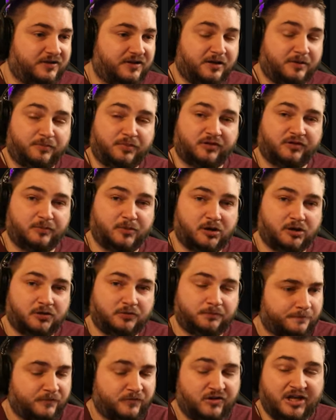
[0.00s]
Tempest Maw.
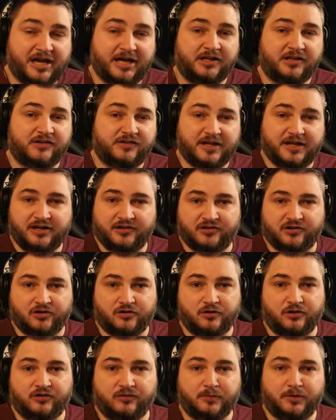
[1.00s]
The added stat is
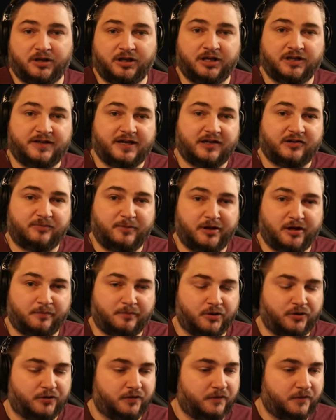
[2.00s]
increased melee attack speed on
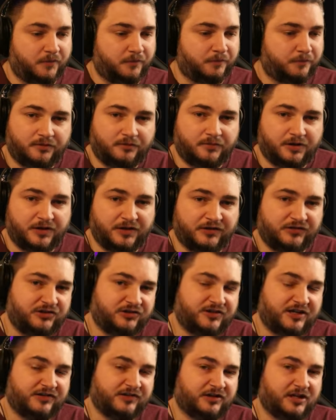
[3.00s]
both of them, and this just
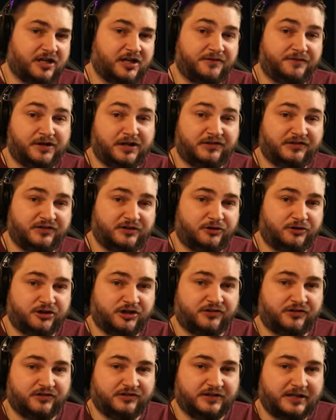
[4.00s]
has a lot of nice
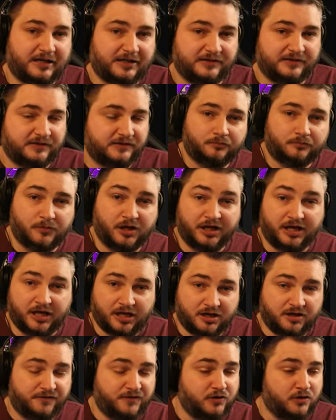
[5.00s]
synergizing stats.
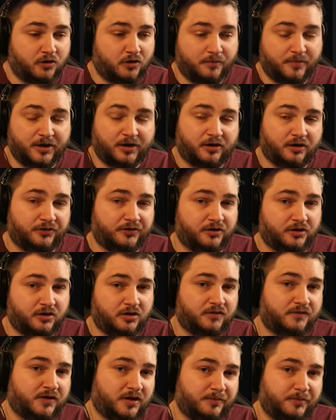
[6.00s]
Again, if you know a better
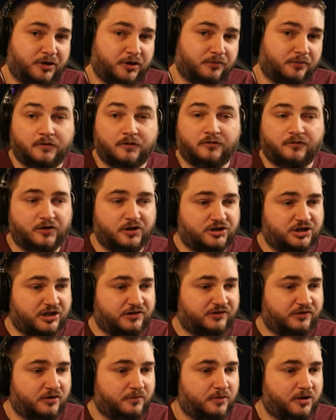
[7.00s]
alternative, let me know. For the
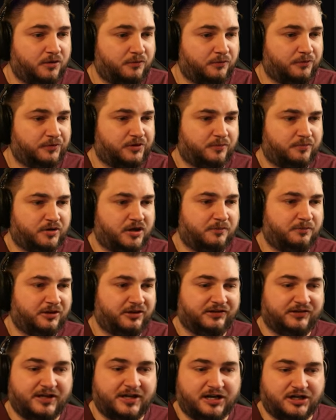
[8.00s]
chest armor, I went with the Primalist
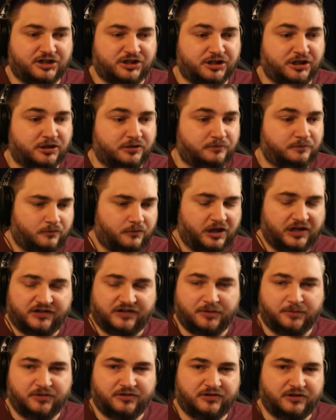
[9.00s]
Static Shell. It
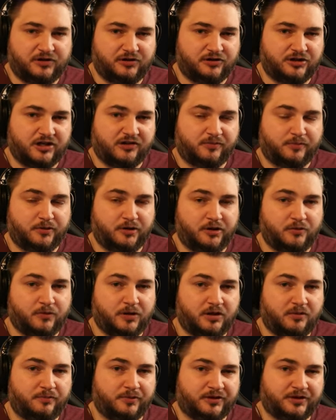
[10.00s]
seemed to synergize pretty
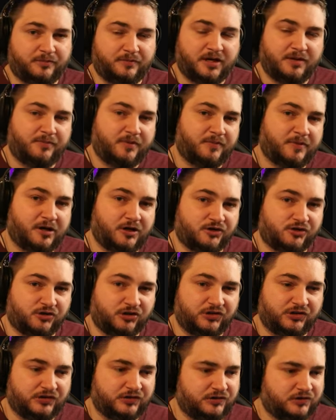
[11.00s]
well, but there might be better
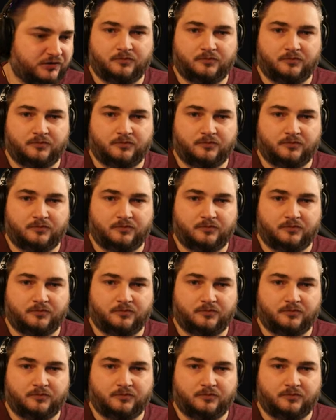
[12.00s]
choices.